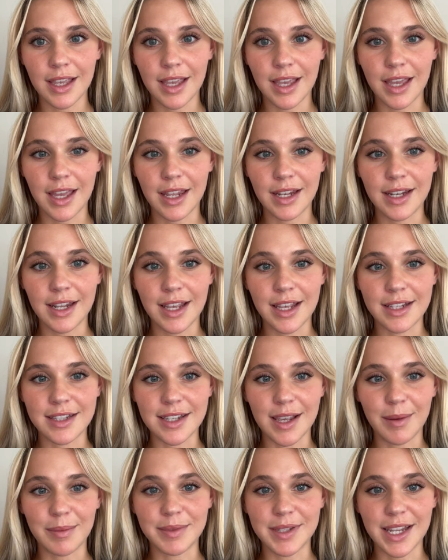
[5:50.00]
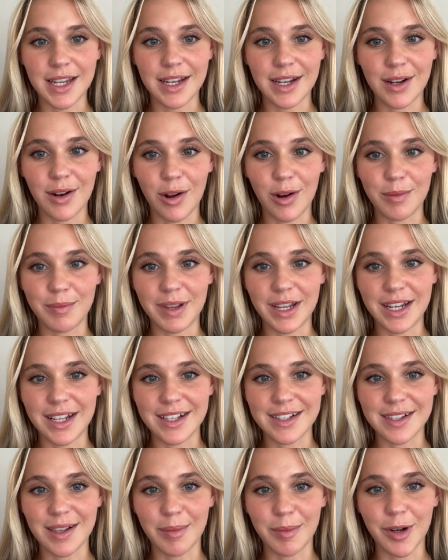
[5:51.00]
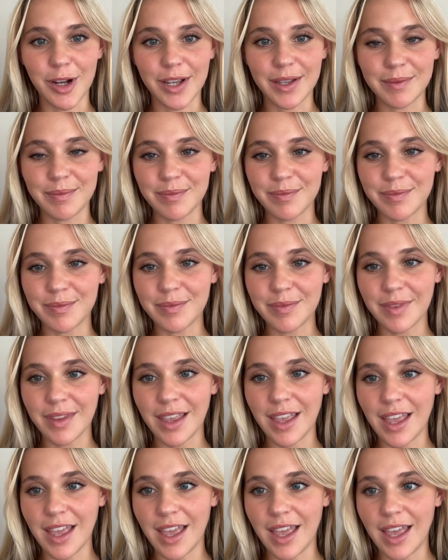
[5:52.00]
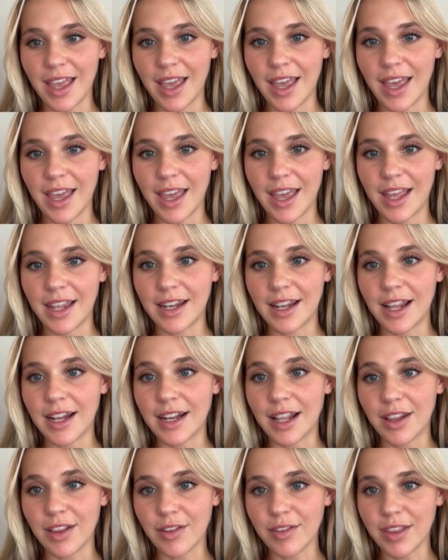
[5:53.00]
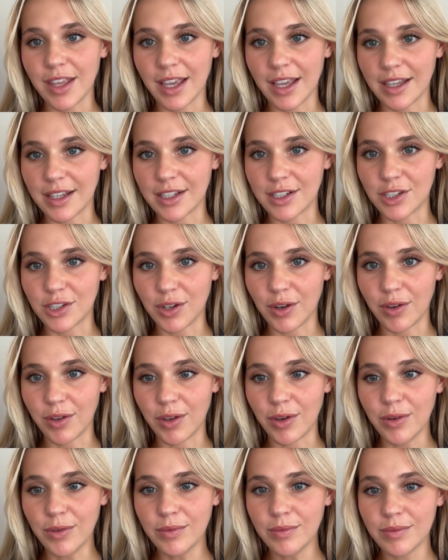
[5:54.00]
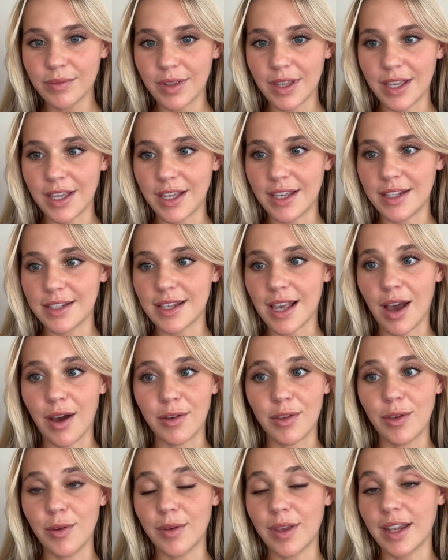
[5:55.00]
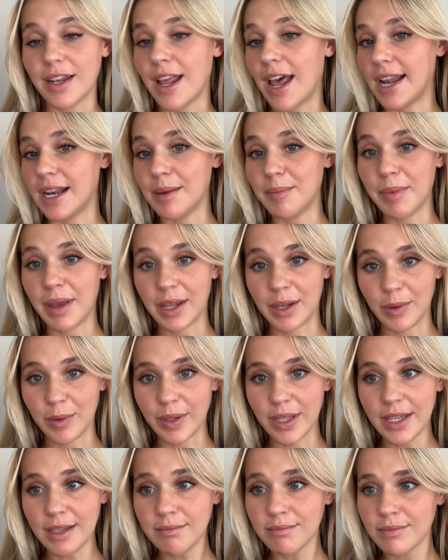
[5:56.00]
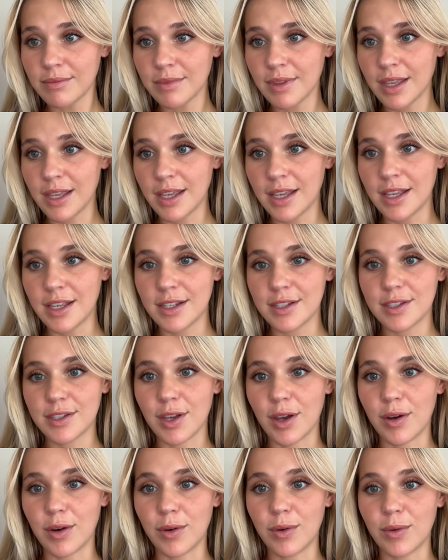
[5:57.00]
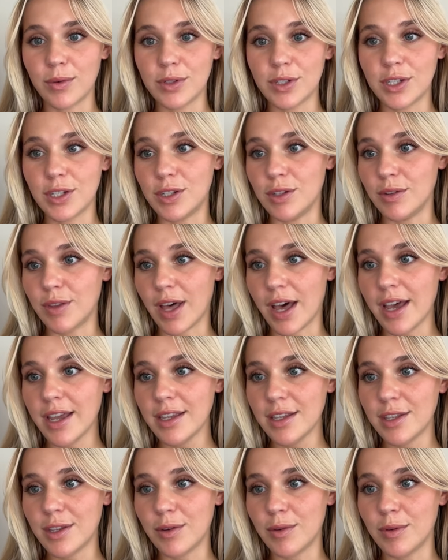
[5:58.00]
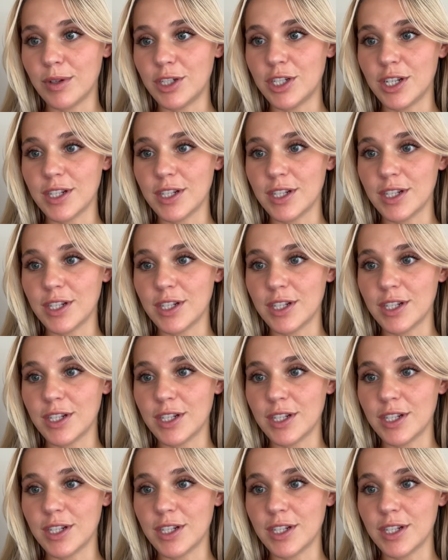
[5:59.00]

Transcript: And it's updated our meeting summary. And another thing I can show you is how you can edit manually. So to do that, you would